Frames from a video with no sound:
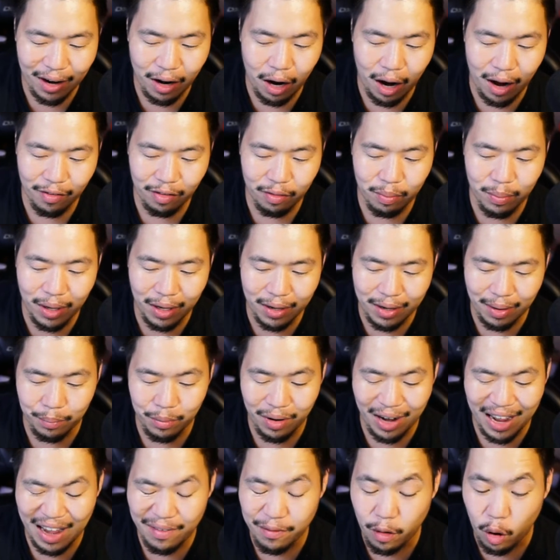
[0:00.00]
costs me. I'm
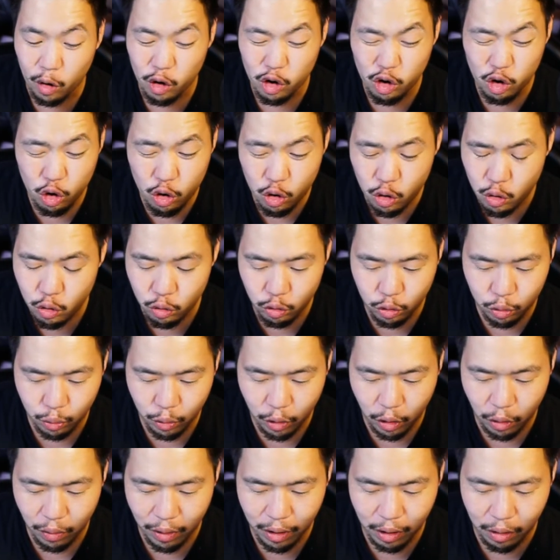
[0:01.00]
gonna have a huge
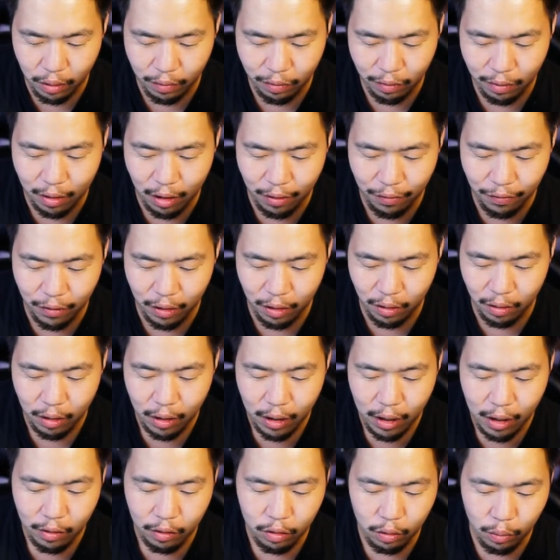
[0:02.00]
row here of stuff here.
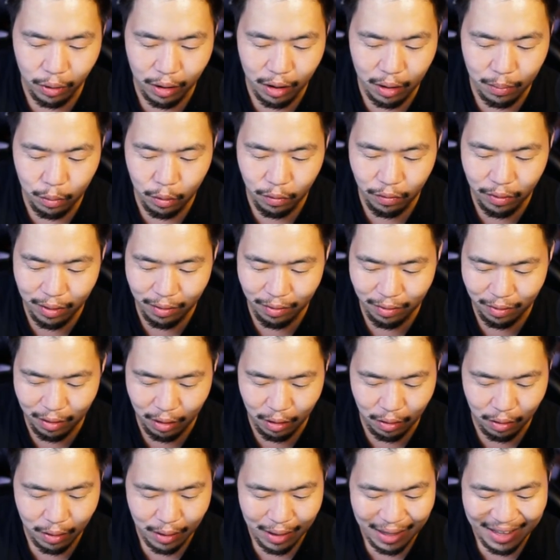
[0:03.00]
So we're gonna move this
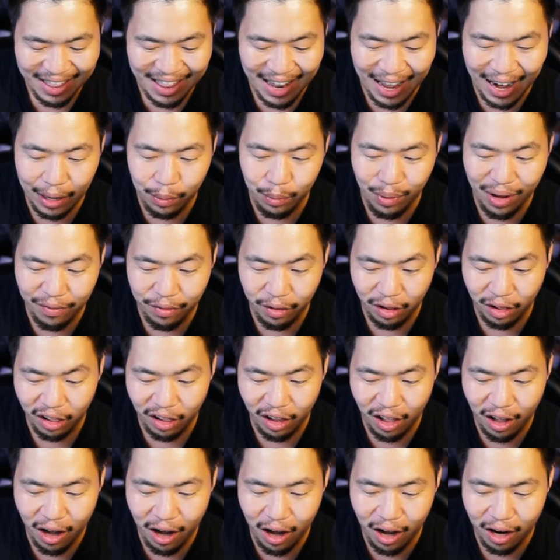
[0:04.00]
here. Nine, we have a
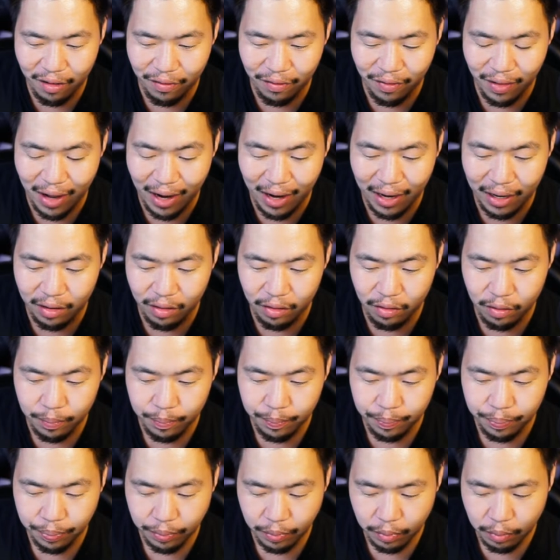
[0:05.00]
lot of nines.
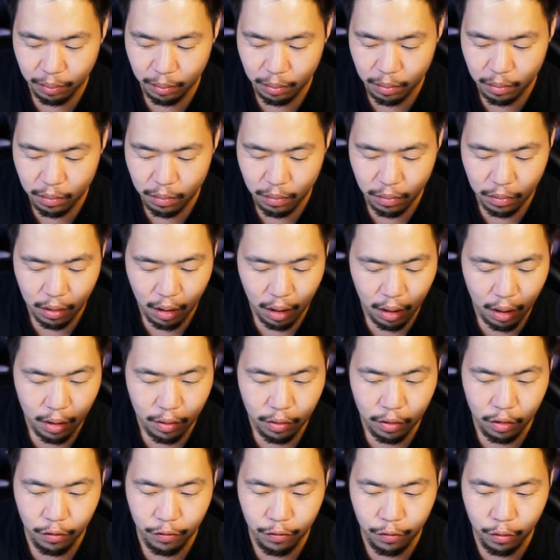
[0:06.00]

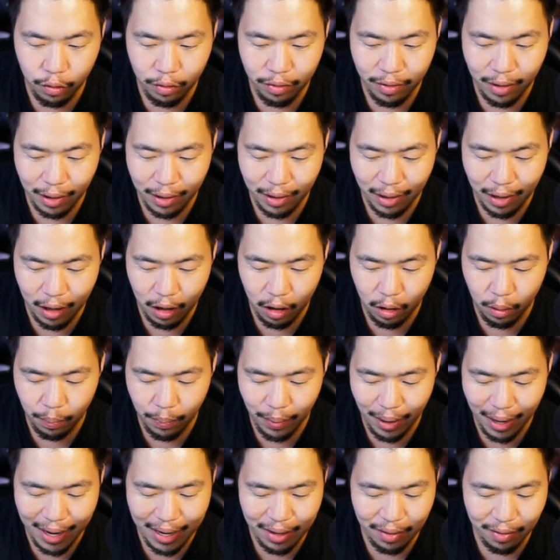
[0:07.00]
So four's not going to help.
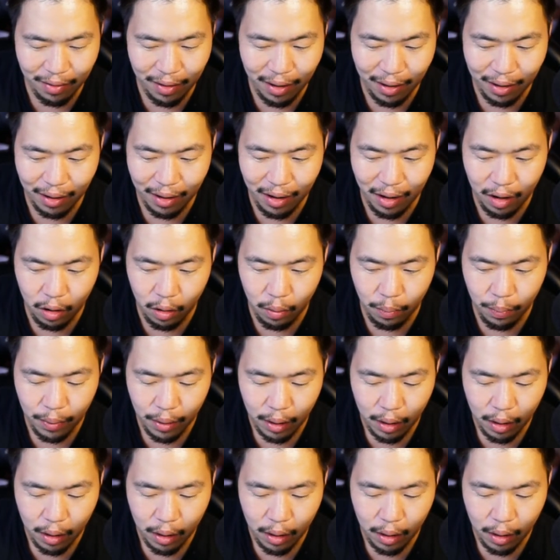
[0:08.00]
Eight's not going to help.